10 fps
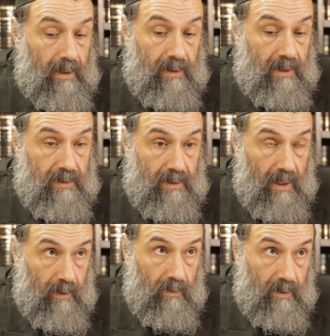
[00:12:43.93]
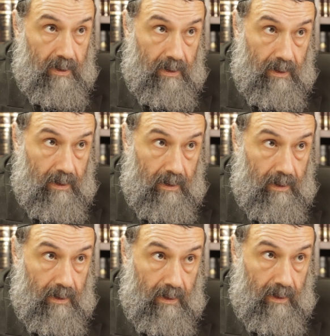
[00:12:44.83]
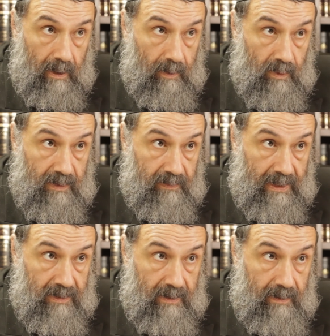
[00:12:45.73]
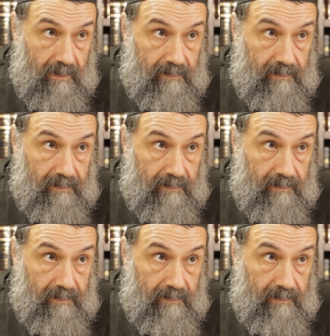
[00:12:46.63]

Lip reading: That's how I was arrested.